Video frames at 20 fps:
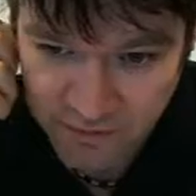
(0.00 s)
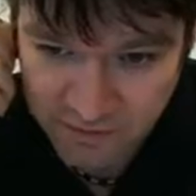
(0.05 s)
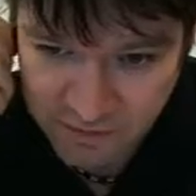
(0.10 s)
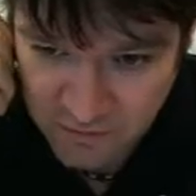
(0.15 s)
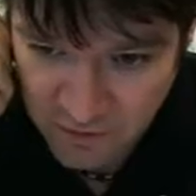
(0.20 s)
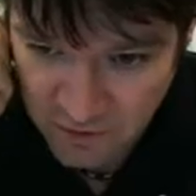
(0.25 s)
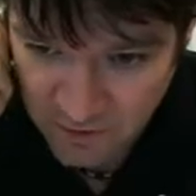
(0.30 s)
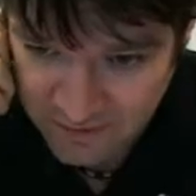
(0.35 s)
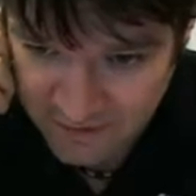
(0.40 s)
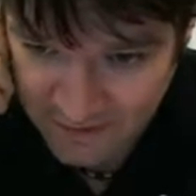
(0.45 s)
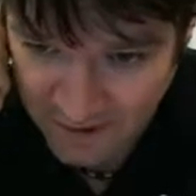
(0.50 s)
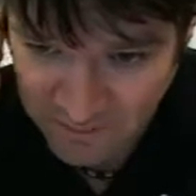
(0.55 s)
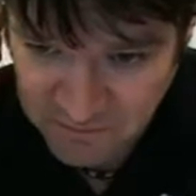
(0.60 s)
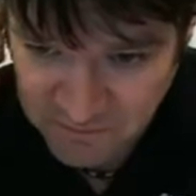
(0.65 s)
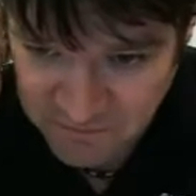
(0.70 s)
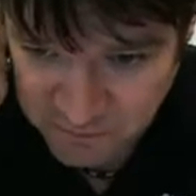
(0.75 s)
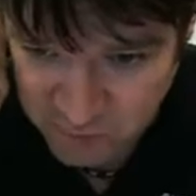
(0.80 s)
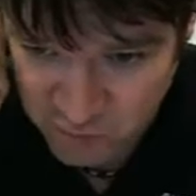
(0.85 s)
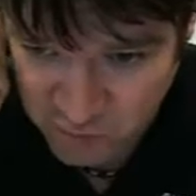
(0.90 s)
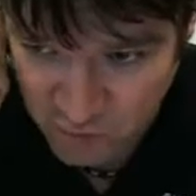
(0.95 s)
that you've got a
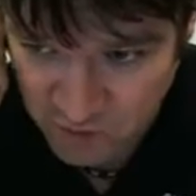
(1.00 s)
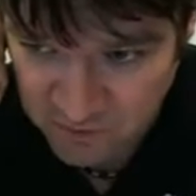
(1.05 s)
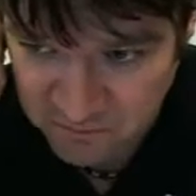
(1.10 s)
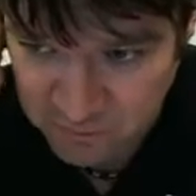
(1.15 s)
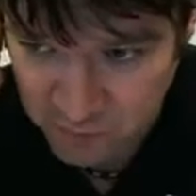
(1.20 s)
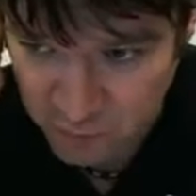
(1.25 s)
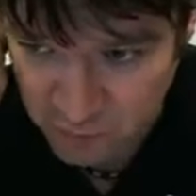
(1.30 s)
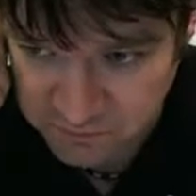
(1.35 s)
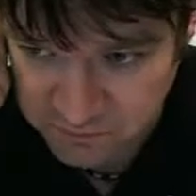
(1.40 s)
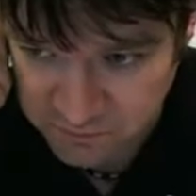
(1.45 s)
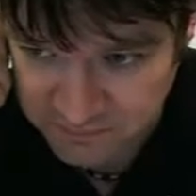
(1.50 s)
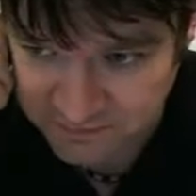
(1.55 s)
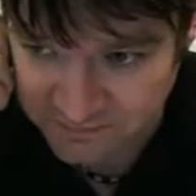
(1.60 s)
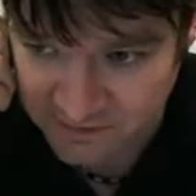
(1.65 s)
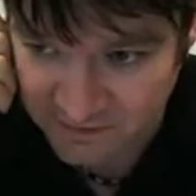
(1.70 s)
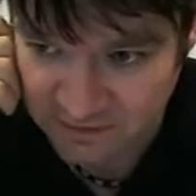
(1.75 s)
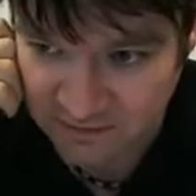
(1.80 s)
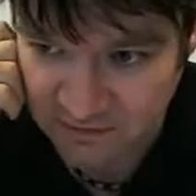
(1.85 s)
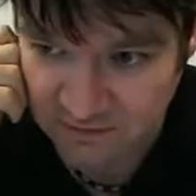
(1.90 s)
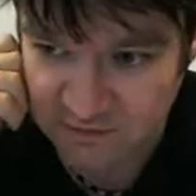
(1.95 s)
cap of 12 balls per
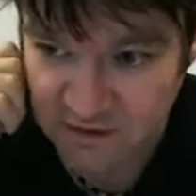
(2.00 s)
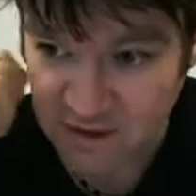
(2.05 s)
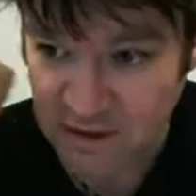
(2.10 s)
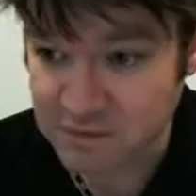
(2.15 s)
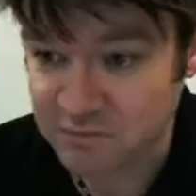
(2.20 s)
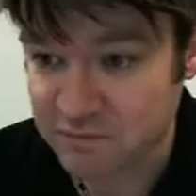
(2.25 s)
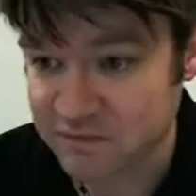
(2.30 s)
second,